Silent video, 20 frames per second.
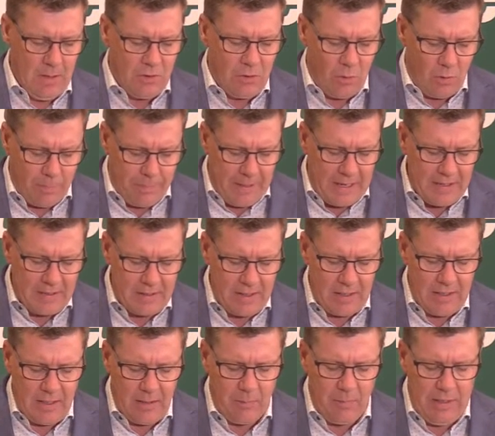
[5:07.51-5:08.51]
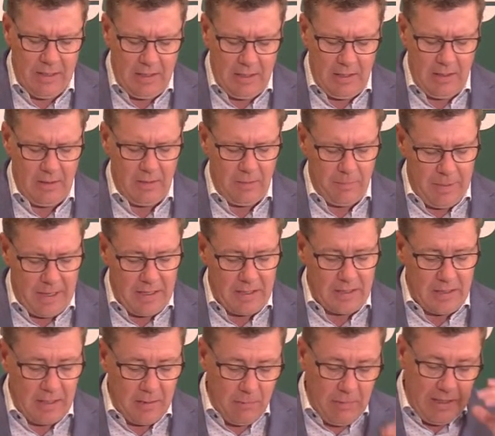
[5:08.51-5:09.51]
So the best
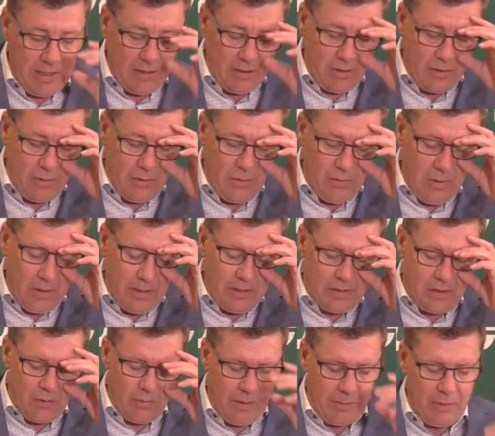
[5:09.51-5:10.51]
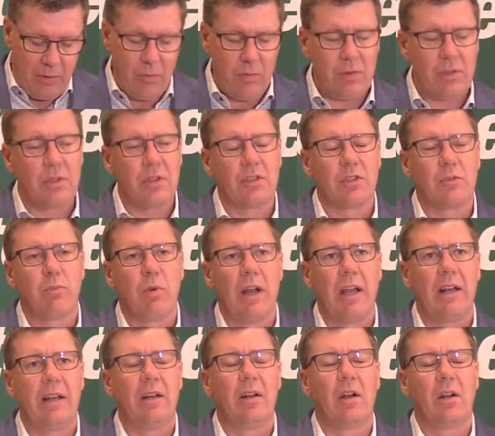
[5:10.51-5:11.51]
thing we can do is to reduce the
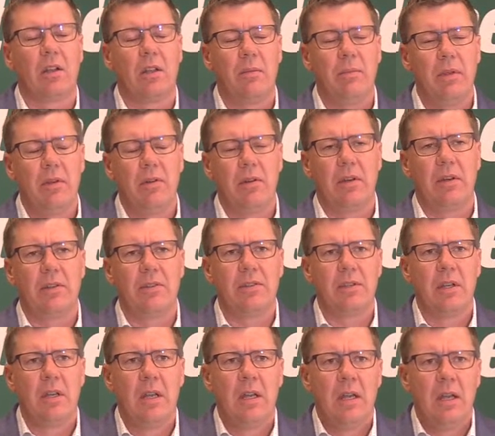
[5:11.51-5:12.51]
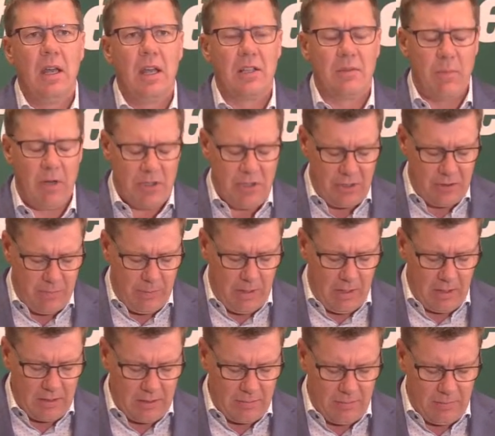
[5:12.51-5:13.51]
spread in our communities as much as
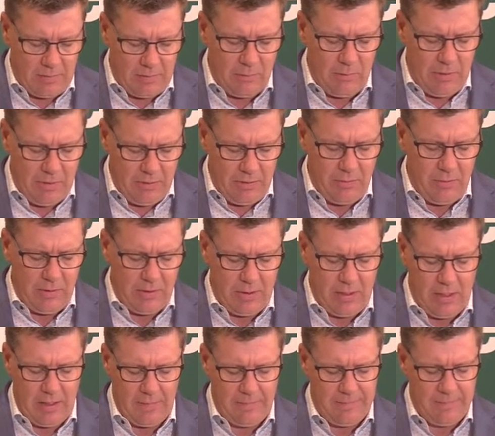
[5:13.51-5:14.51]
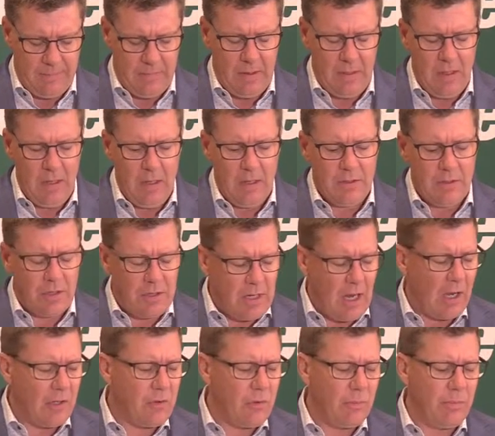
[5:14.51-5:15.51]
possible, and we are doing that.
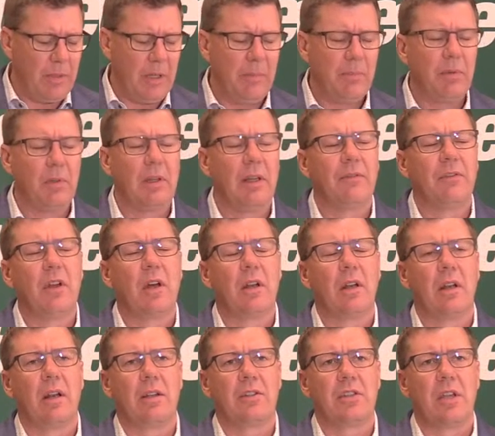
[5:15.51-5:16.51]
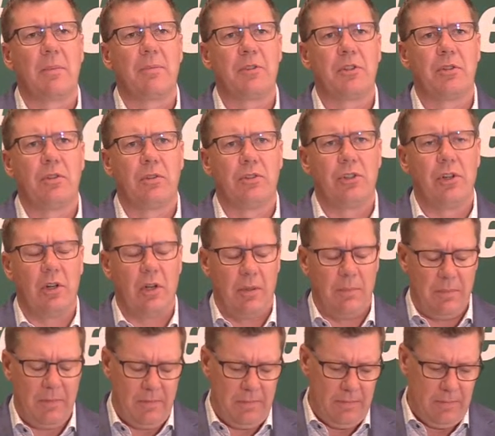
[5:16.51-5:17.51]
Saskatchewan people have done an exceptional job.